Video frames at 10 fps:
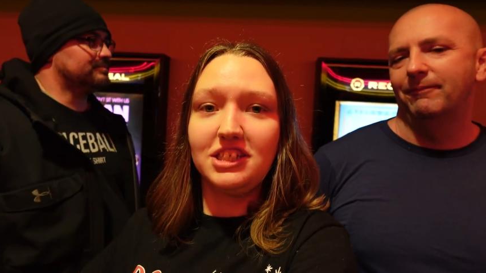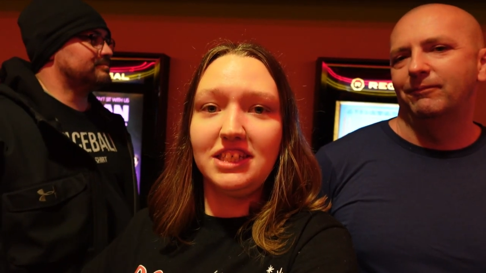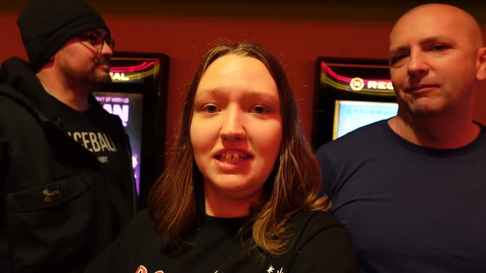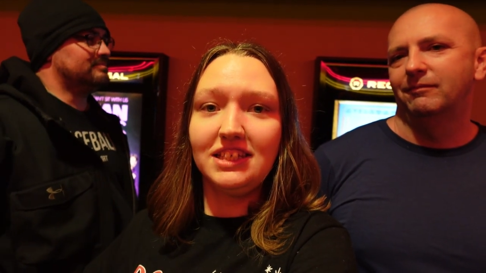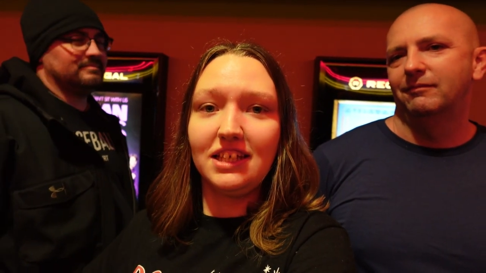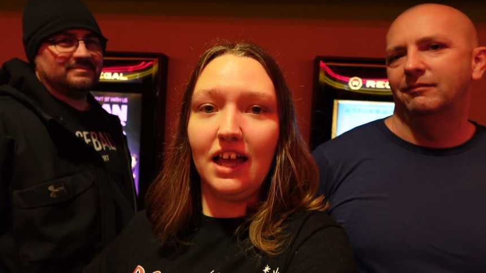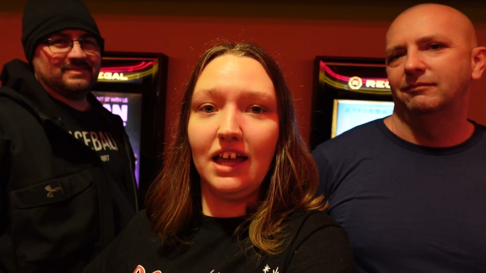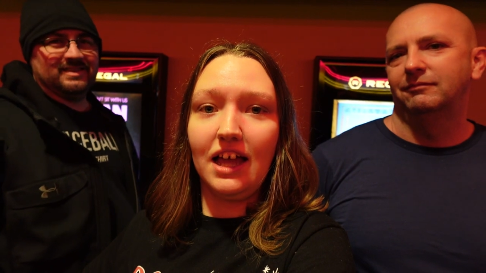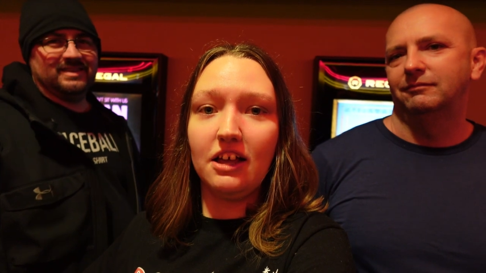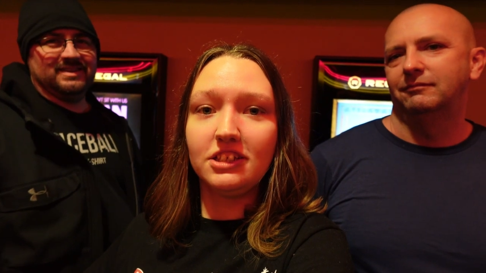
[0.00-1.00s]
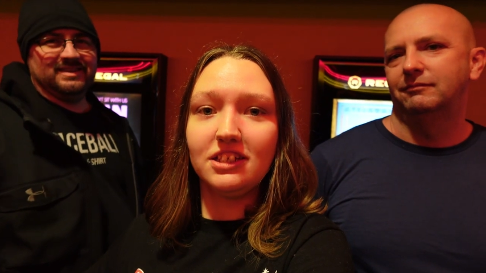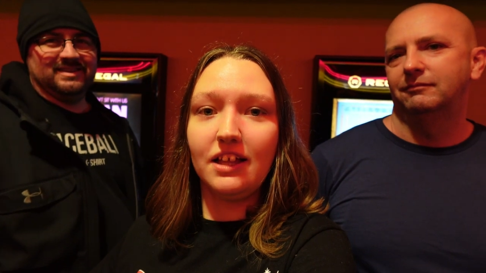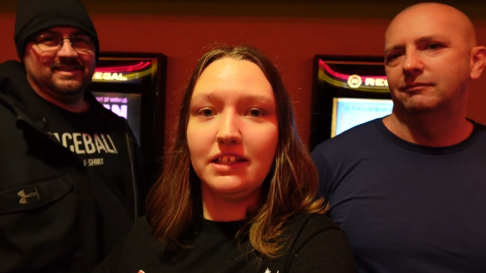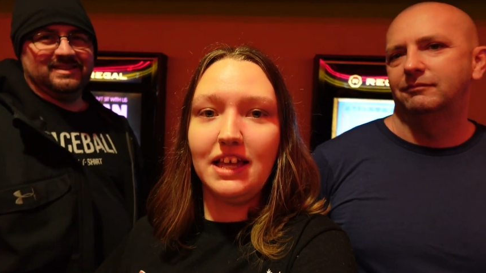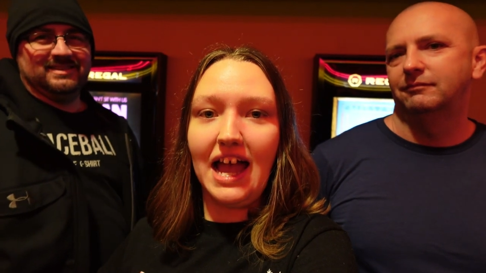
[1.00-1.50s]
Speaker 1: scenes, and I also
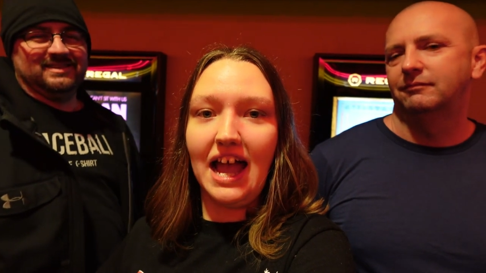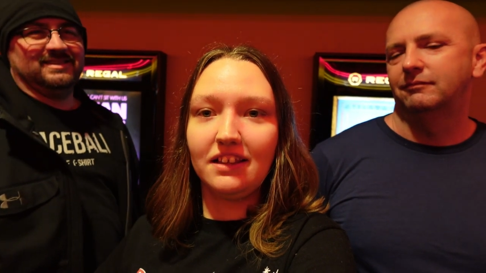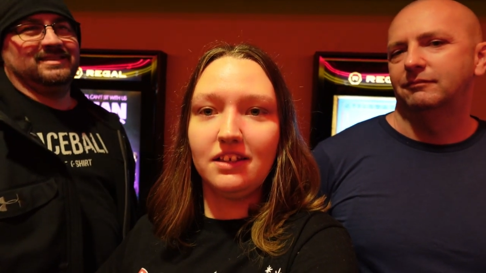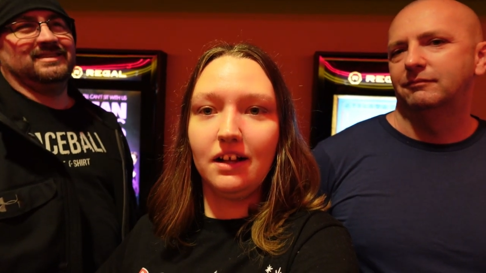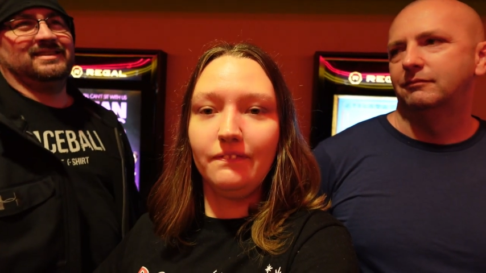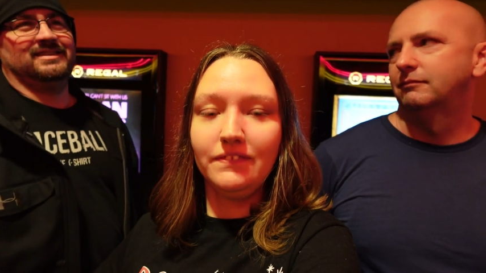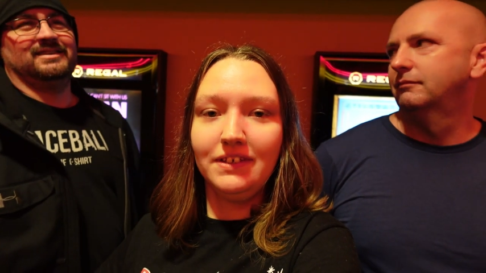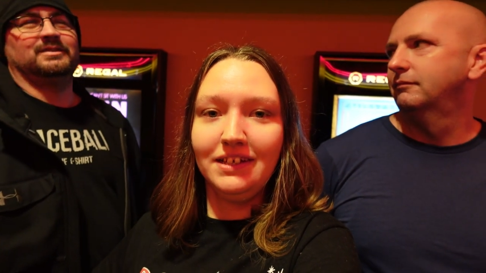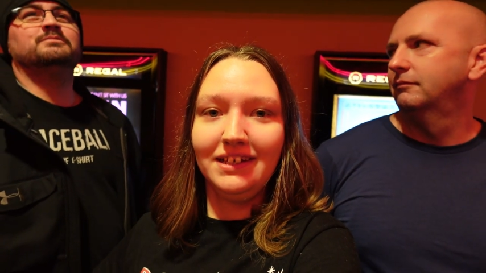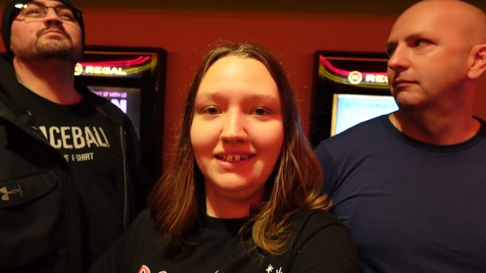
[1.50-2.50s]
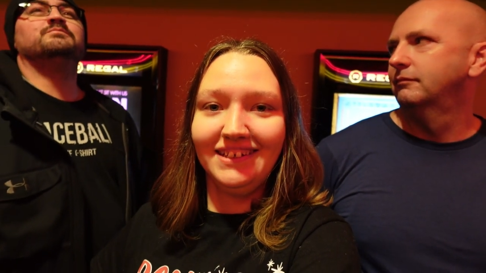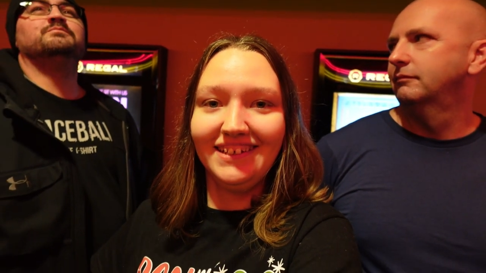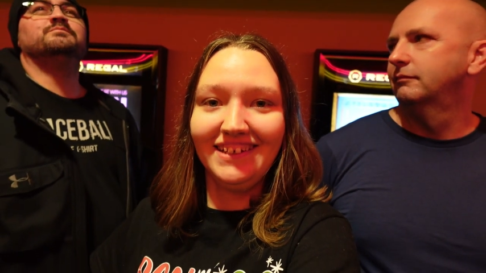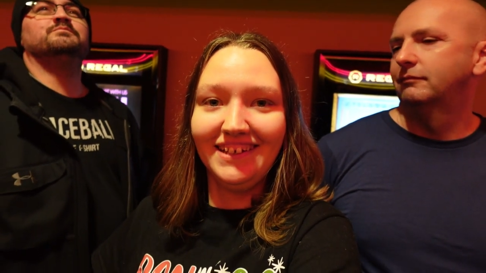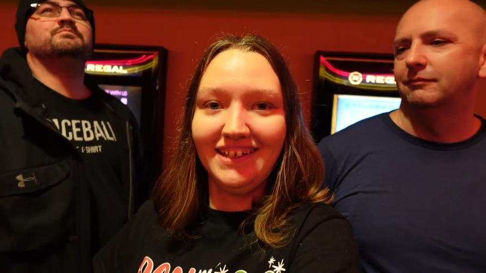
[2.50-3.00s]
liked the actor,
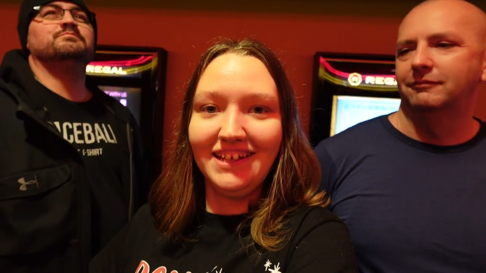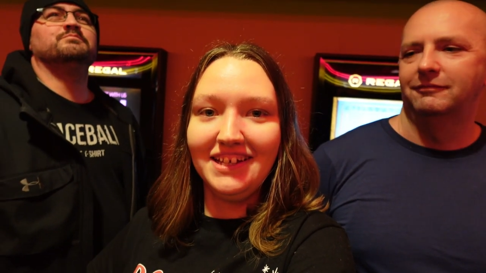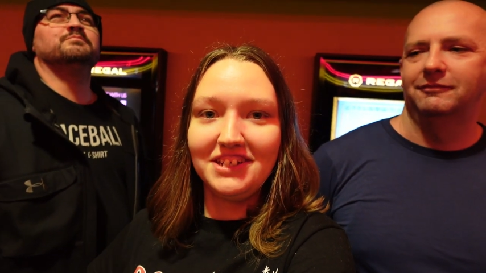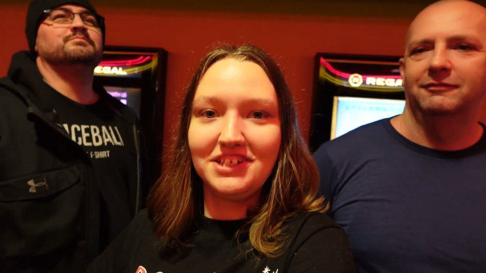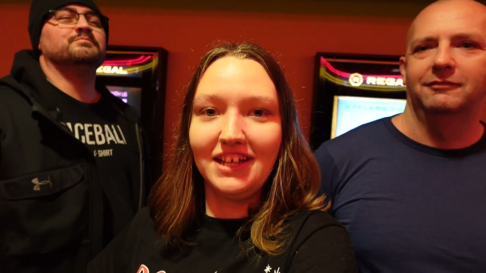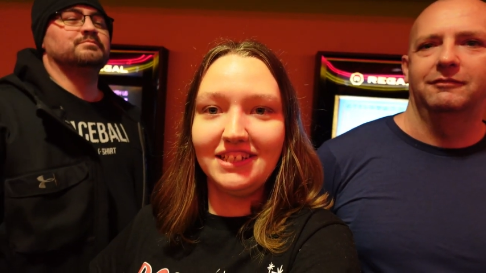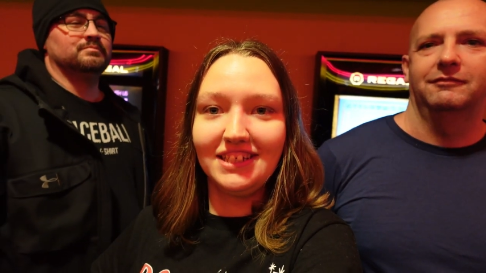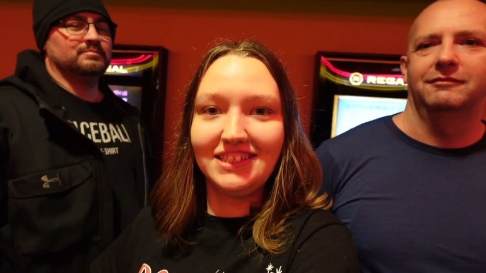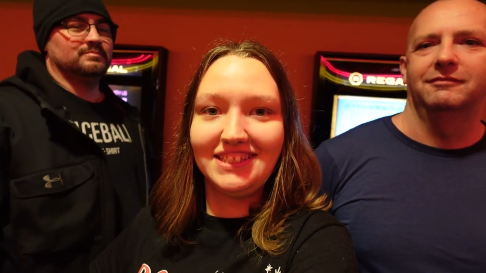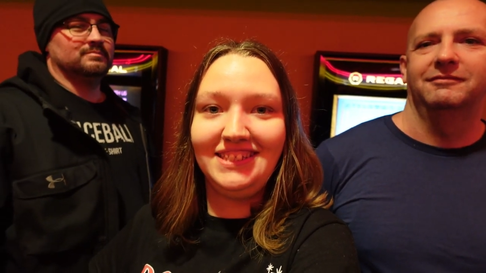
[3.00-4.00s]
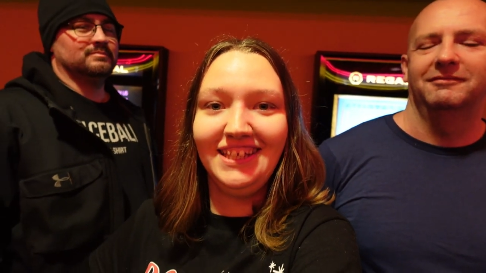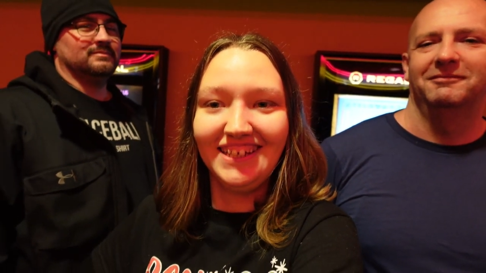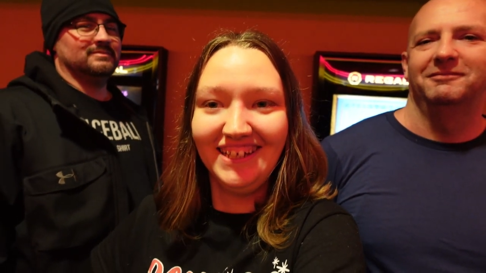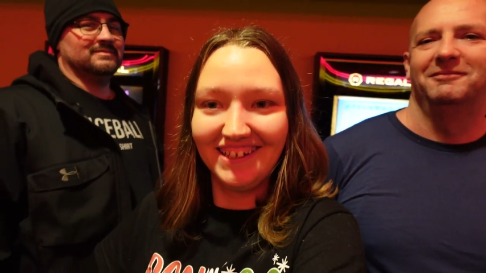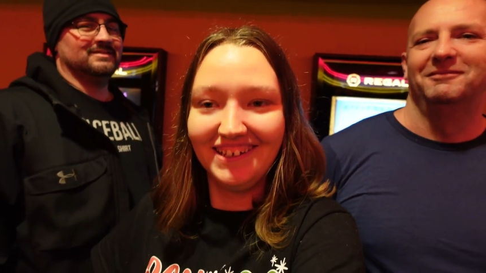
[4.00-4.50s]
Jason
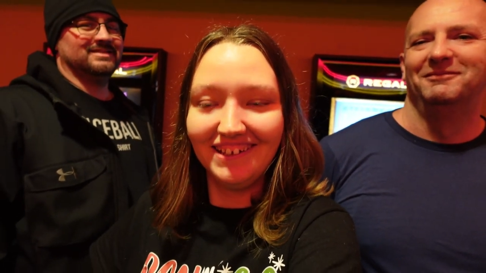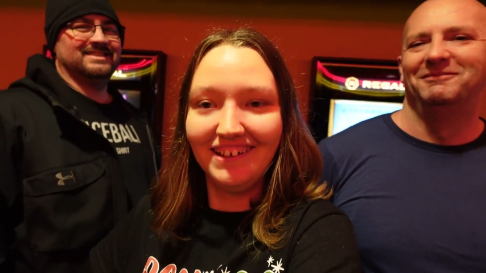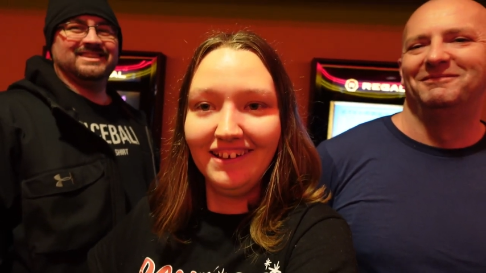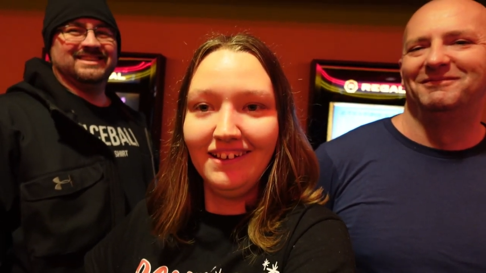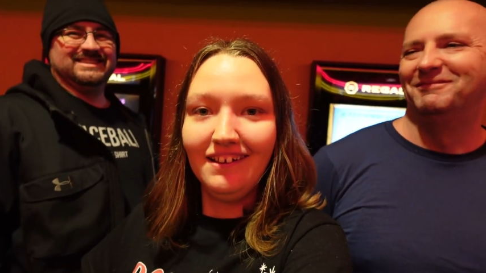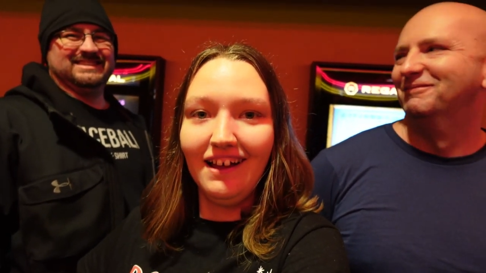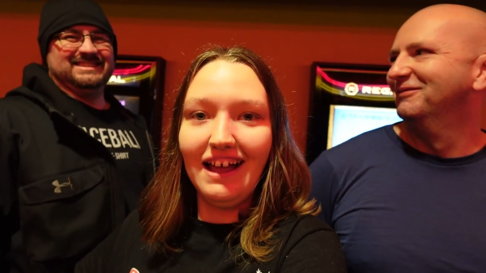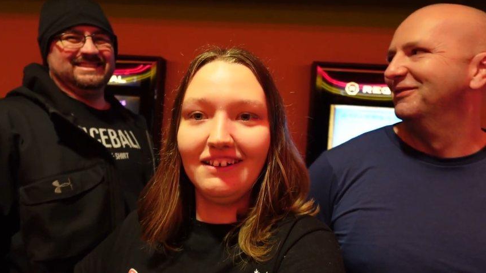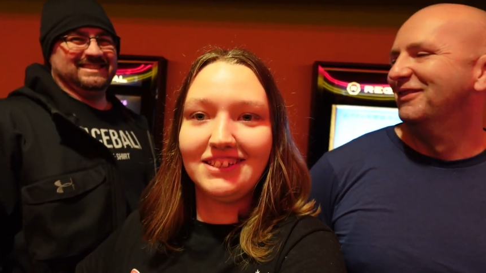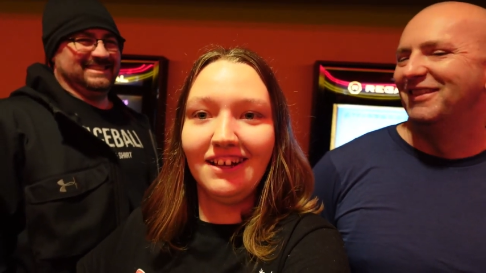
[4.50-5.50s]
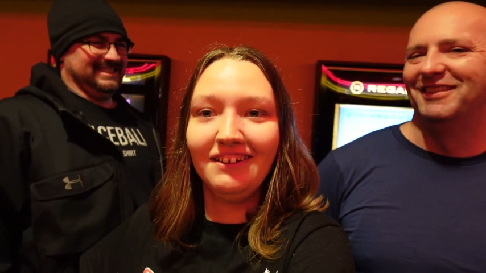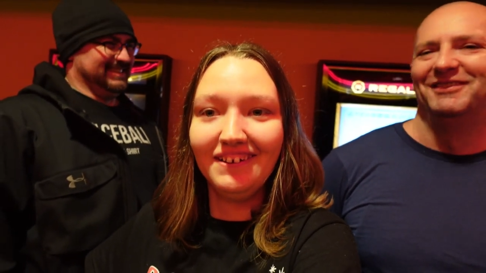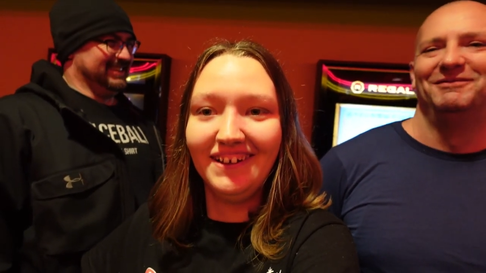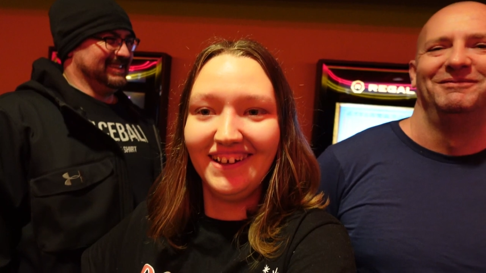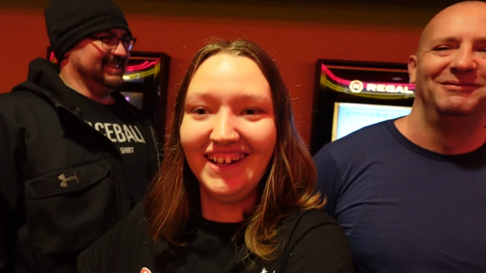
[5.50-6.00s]
Statham. I
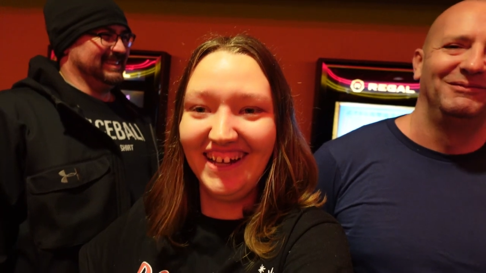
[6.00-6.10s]
also...